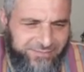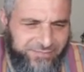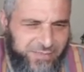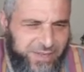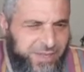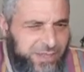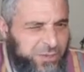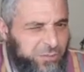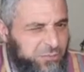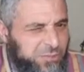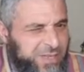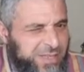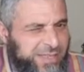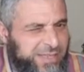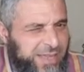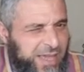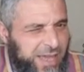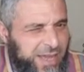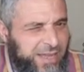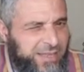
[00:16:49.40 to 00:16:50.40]
It will
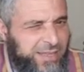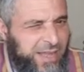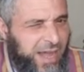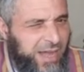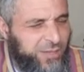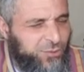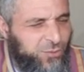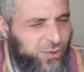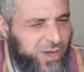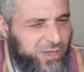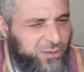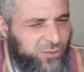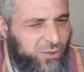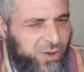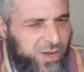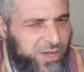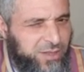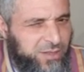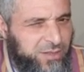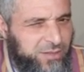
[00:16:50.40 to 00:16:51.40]
take
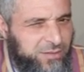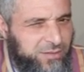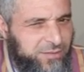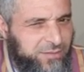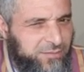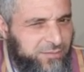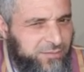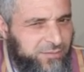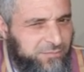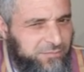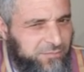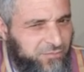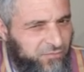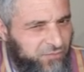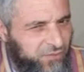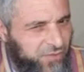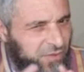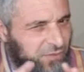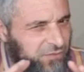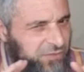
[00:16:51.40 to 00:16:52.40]
911
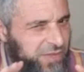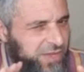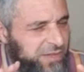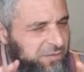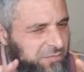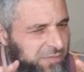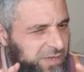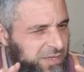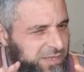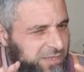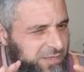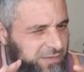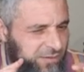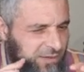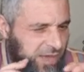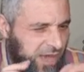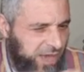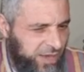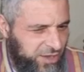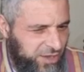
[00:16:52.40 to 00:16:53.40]
15 minutes to
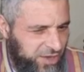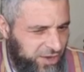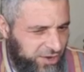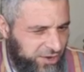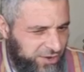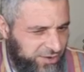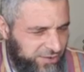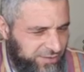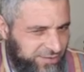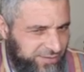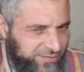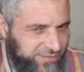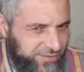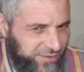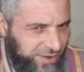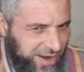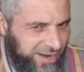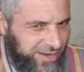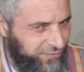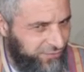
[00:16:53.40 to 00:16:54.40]
get here,
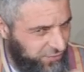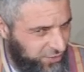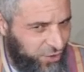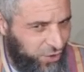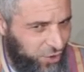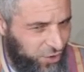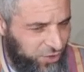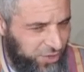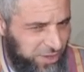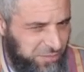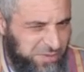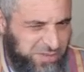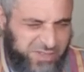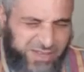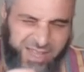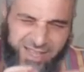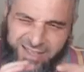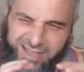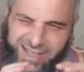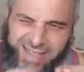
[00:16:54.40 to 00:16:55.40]
right? If you call them, it's
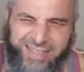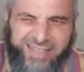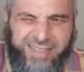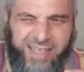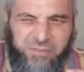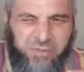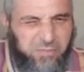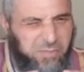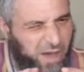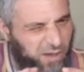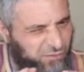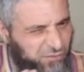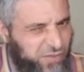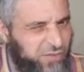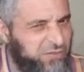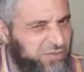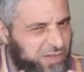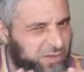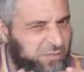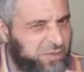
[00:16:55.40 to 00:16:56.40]
going to get them about
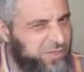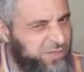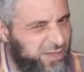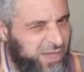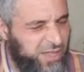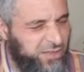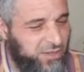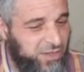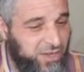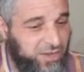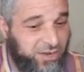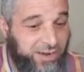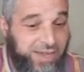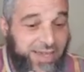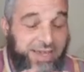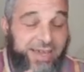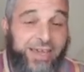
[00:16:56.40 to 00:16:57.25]
15 minutes to get here.